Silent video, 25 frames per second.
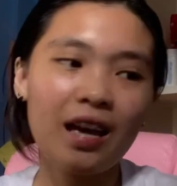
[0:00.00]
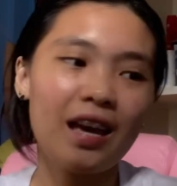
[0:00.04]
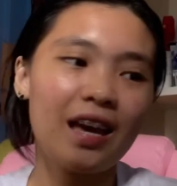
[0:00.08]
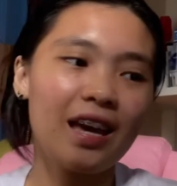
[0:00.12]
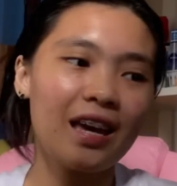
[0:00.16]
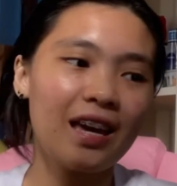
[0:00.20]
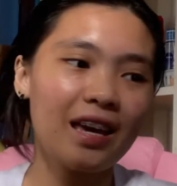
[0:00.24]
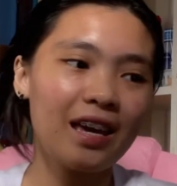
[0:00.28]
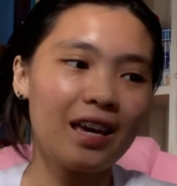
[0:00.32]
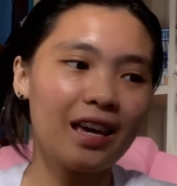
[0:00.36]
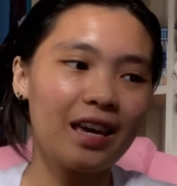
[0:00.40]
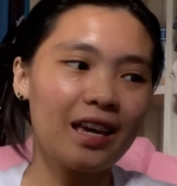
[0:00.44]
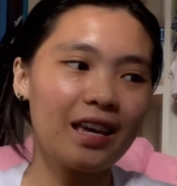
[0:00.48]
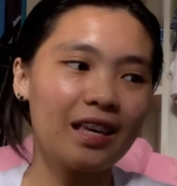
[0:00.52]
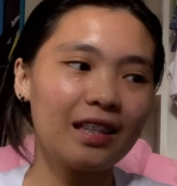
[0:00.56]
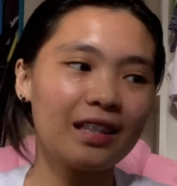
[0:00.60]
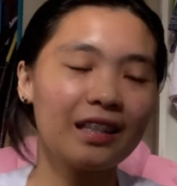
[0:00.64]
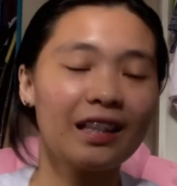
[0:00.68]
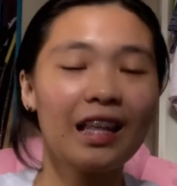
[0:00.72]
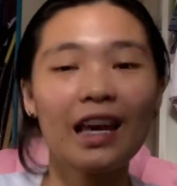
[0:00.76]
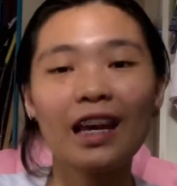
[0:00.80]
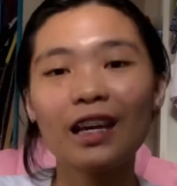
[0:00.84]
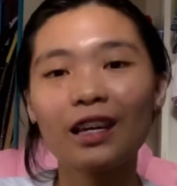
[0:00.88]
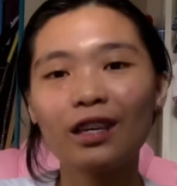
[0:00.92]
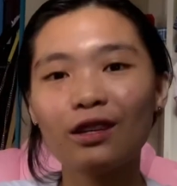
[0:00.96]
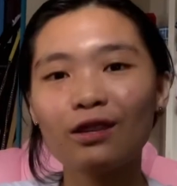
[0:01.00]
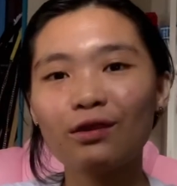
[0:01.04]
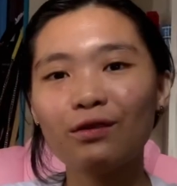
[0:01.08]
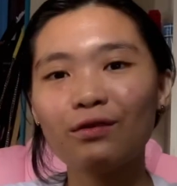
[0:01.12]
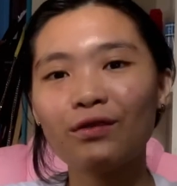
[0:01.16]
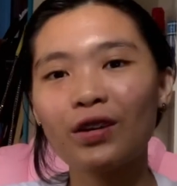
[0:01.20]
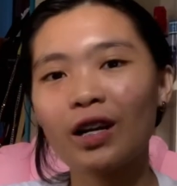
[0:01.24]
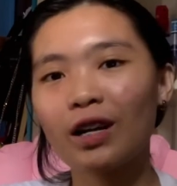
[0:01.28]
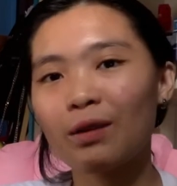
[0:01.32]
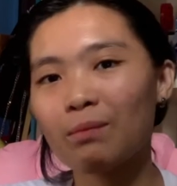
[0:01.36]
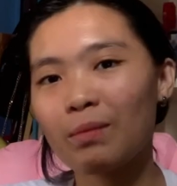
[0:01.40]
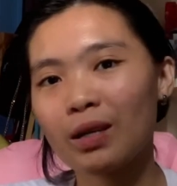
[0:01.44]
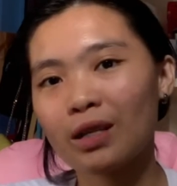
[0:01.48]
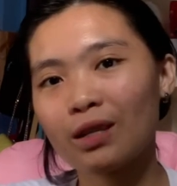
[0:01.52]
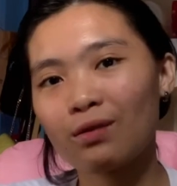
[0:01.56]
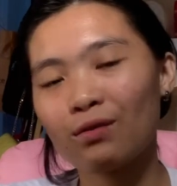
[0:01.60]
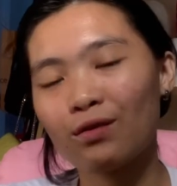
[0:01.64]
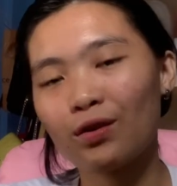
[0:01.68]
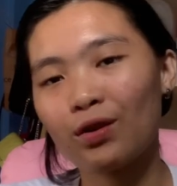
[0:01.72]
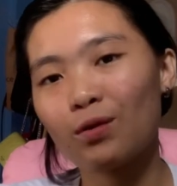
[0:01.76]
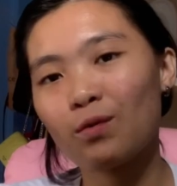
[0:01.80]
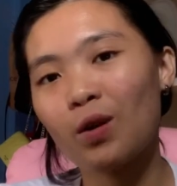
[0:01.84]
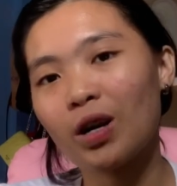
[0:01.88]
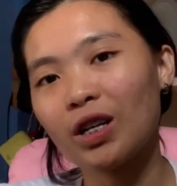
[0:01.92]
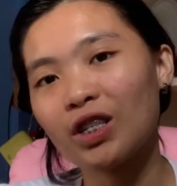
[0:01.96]
And thank you very much
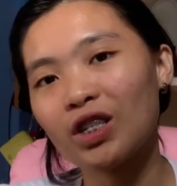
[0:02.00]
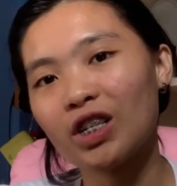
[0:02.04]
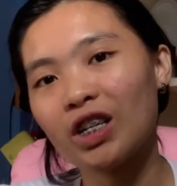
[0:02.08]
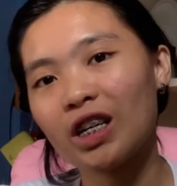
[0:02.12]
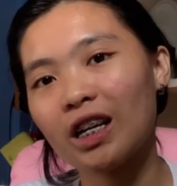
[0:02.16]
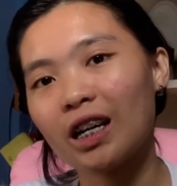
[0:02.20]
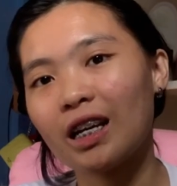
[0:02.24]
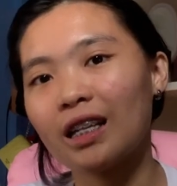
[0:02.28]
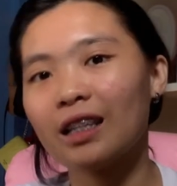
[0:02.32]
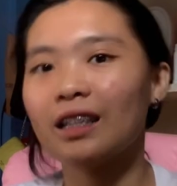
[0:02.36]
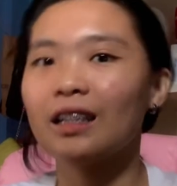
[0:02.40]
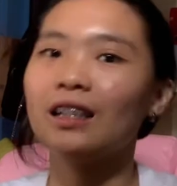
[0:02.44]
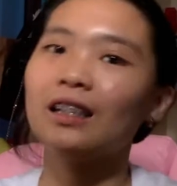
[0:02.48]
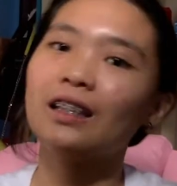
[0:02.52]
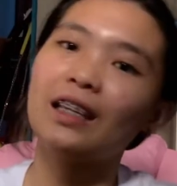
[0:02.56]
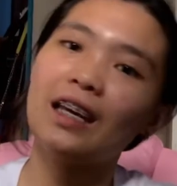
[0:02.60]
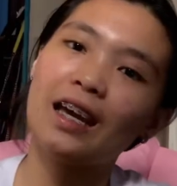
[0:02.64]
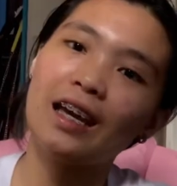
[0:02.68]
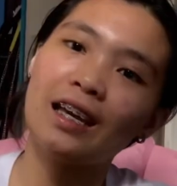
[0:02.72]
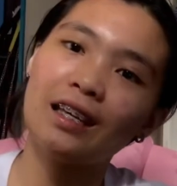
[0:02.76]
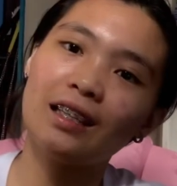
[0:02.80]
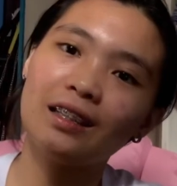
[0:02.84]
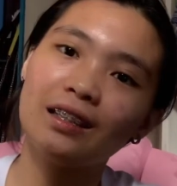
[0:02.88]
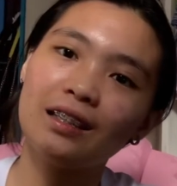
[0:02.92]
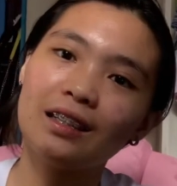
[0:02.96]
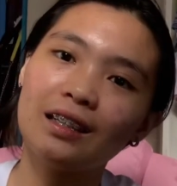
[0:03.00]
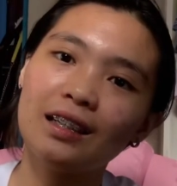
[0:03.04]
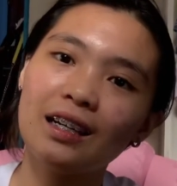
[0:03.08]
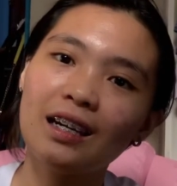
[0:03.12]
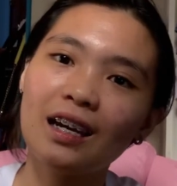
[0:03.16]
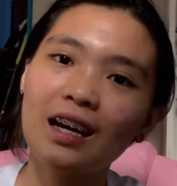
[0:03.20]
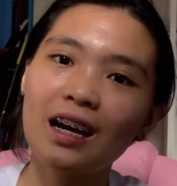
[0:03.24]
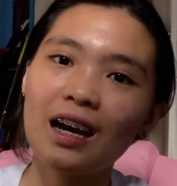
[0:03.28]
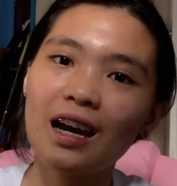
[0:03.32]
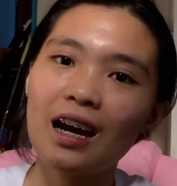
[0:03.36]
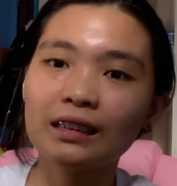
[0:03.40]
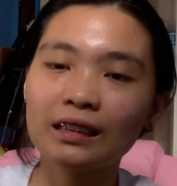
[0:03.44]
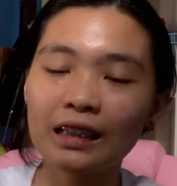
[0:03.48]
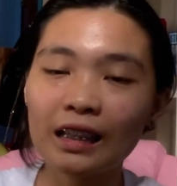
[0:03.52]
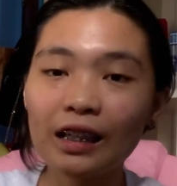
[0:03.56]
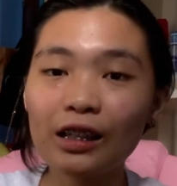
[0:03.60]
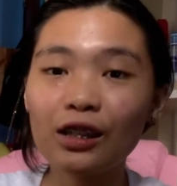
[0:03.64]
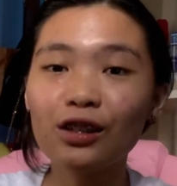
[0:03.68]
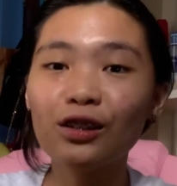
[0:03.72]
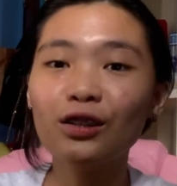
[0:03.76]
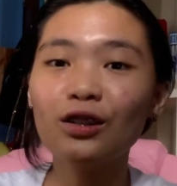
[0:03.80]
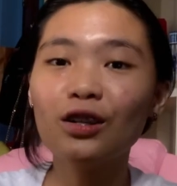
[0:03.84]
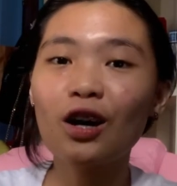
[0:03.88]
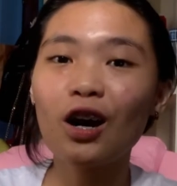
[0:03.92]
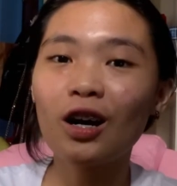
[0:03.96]
for watching until the end. See
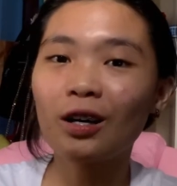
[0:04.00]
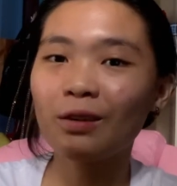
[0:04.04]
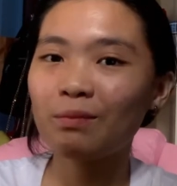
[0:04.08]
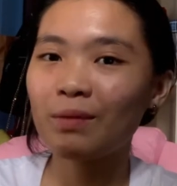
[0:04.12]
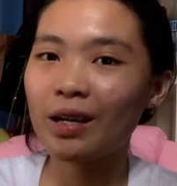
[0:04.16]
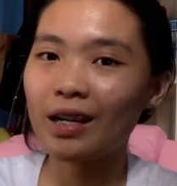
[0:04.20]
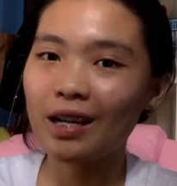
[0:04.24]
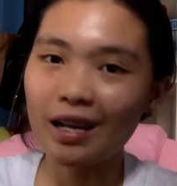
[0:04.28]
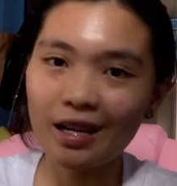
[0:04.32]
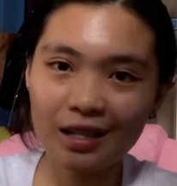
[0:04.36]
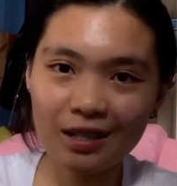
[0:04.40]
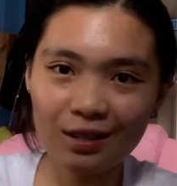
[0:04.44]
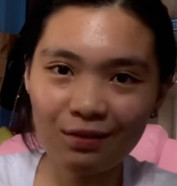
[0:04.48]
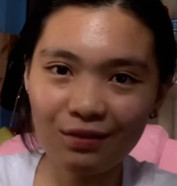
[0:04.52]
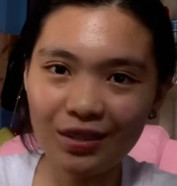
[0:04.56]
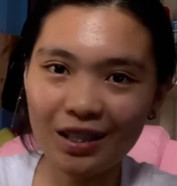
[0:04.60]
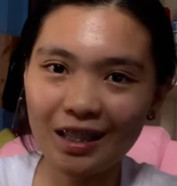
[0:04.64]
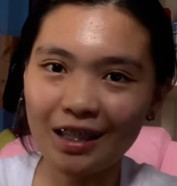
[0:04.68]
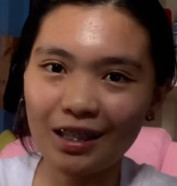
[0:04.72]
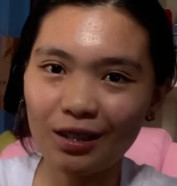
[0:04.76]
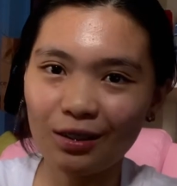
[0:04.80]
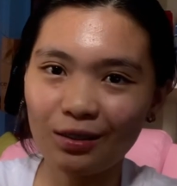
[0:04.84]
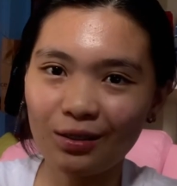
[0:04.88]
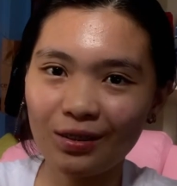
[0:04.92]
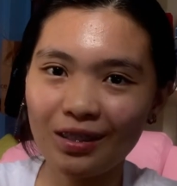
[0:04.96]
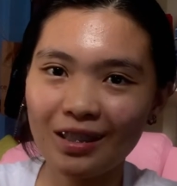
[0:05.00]
you on my next video.